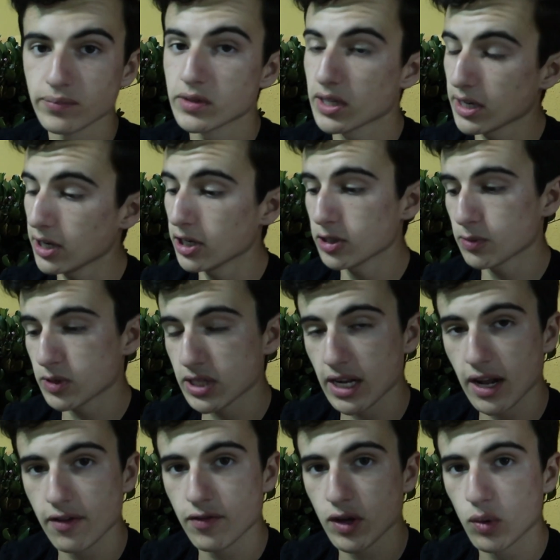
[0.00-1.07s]
to get a
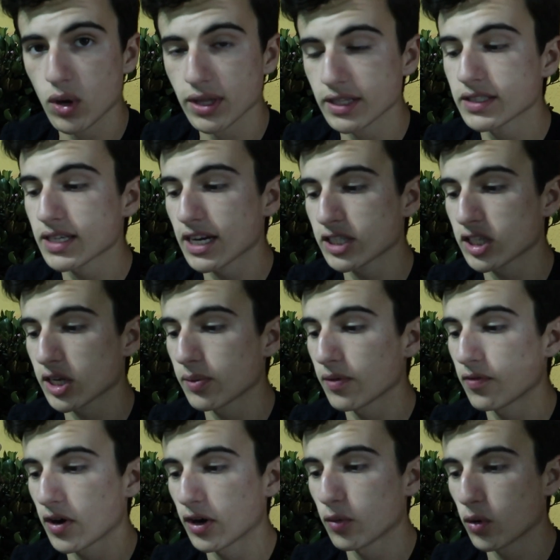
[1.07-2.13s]
100% IV one, this is actually gonna
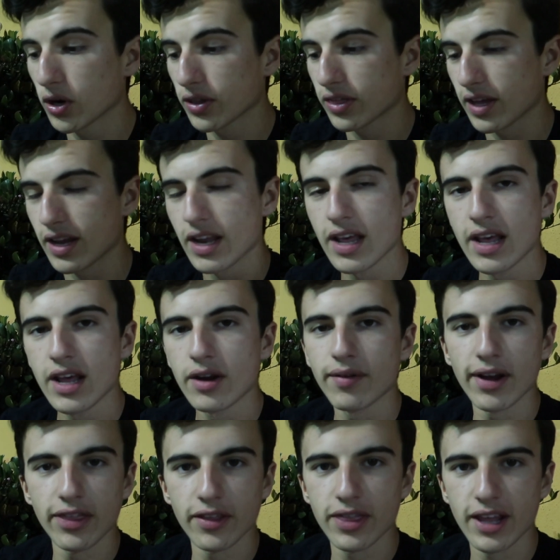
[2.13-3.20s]
be very worth it,
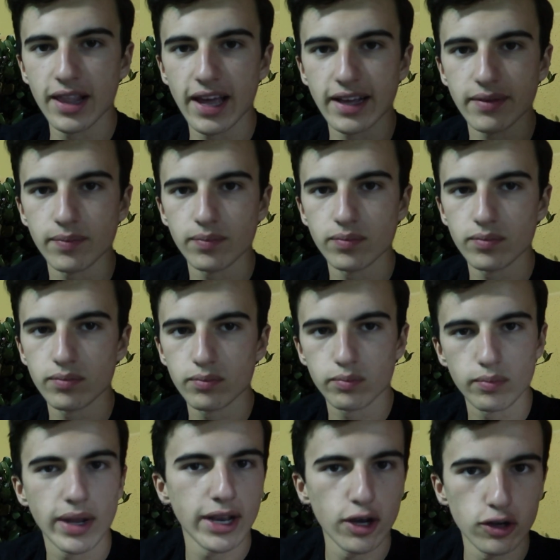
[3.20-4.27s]
rather than like,
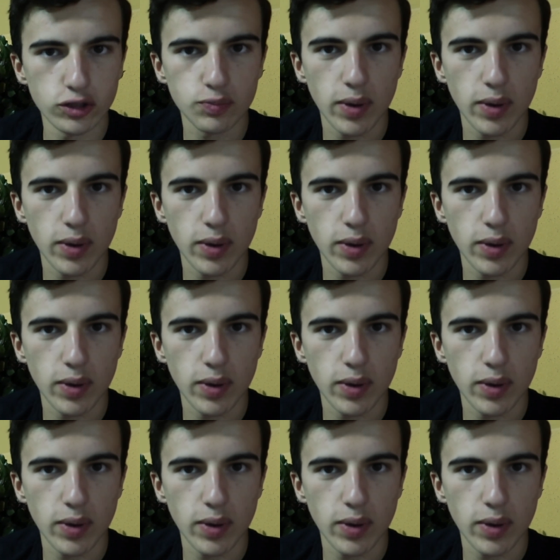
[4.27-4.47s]
my nose